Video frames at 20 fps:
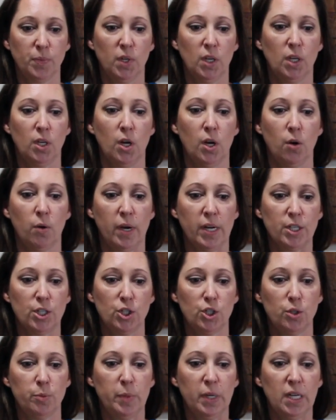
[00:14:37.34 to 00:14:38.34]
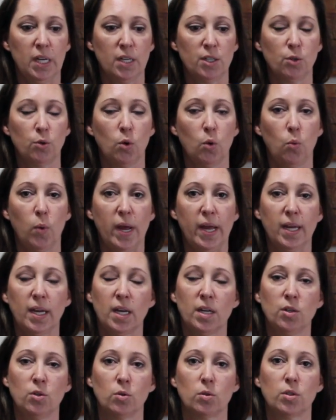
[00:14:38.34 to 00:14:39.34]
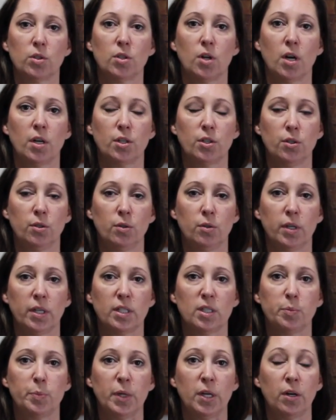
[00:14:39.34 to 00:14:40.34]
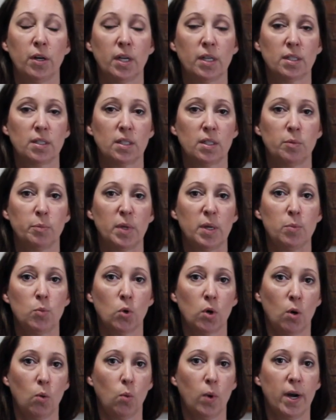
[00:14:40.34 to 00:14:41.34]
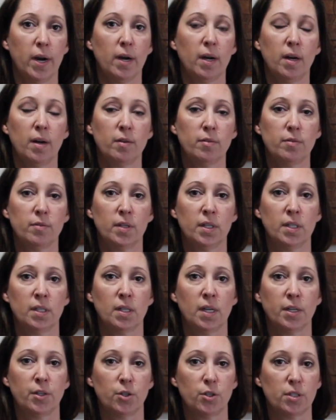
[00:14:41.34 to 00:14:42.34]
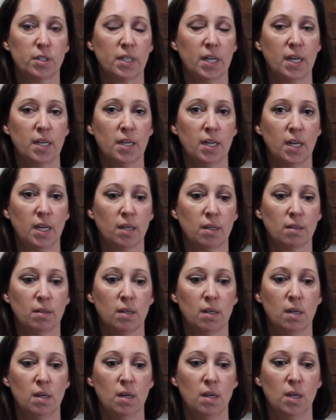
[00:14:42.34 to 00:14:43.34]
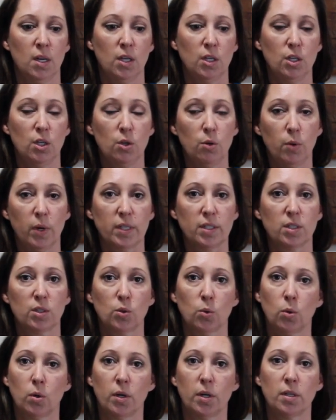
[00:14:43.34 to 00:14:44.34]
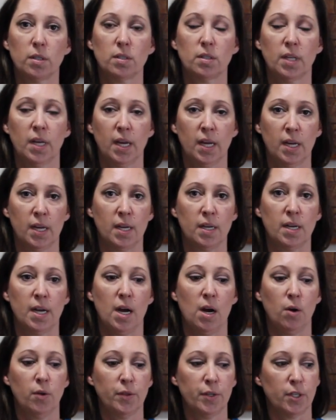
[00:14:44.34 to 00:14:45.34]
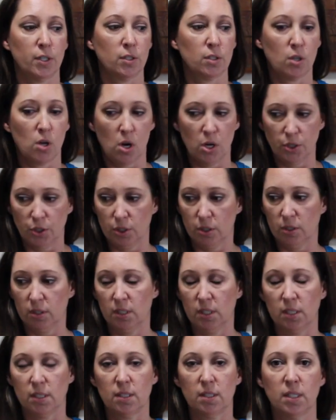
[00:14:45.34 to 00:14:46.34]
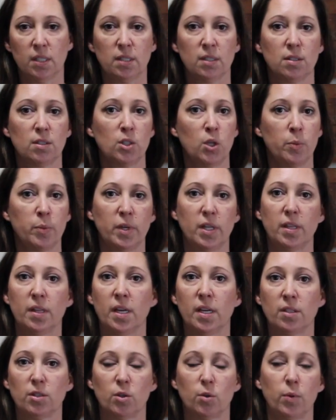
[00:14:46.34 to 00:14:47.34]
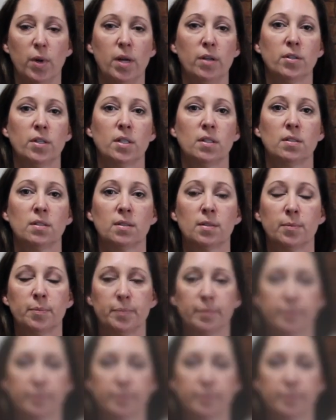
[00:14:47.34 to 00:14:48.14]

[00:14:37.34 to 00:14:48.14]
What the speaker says: you know, as you begin to awaken, you'll start to experience and be more aware of, and understanding you as source and how there's consciousness and so many things around us.